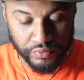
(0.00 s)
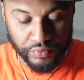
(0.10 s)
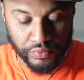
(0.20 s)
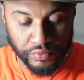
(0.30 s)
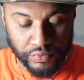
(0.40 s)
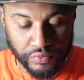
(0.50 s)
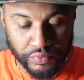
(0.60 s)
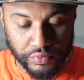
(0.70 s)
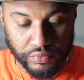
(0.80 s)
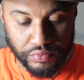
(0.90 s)

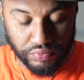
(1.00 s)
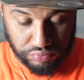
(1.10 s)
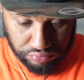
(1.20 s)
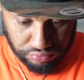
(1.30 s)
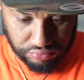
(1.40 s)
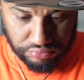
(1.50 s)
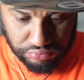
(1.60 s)
[no speech]